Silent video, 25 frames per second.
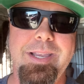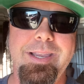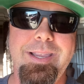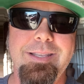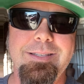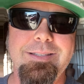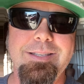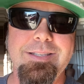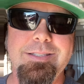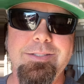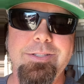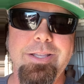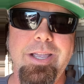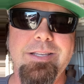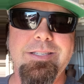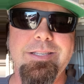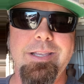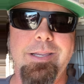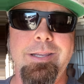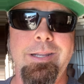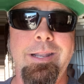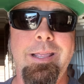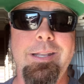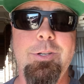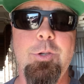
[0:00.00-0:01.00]
I get
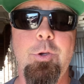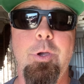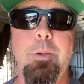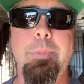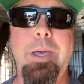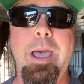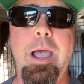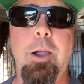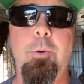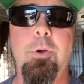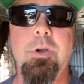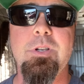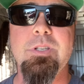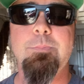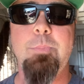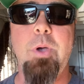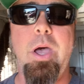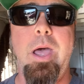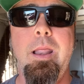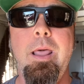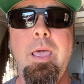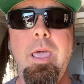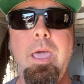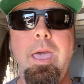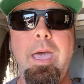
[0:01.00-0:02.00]
dyslexic and I do it backwards.
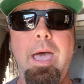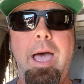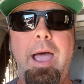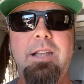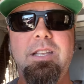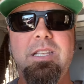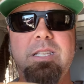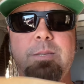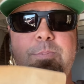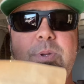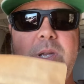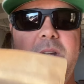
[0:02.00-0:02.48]
But I just